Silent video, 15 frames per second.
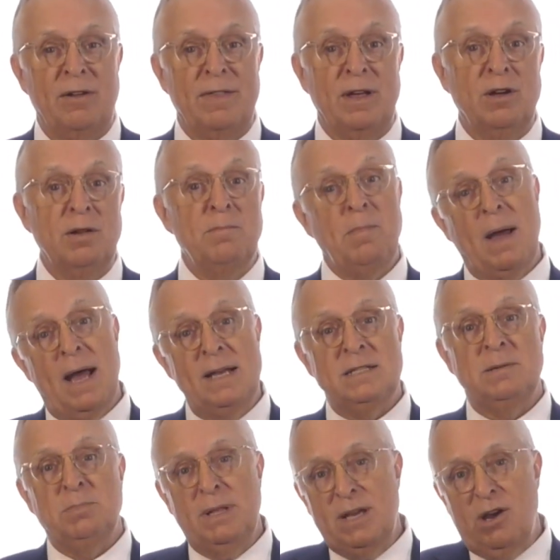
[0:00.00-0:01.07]
that could
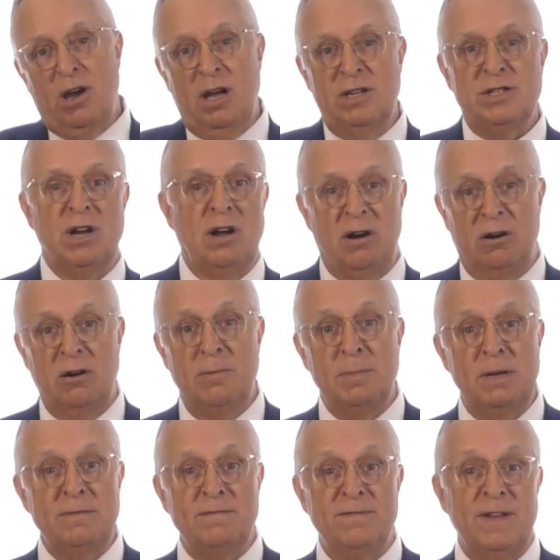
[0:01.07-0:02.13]
possibly cause you harm
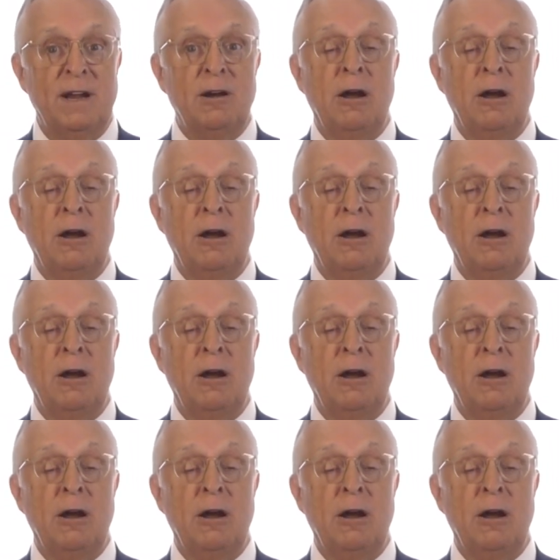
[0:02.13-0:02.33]
and figure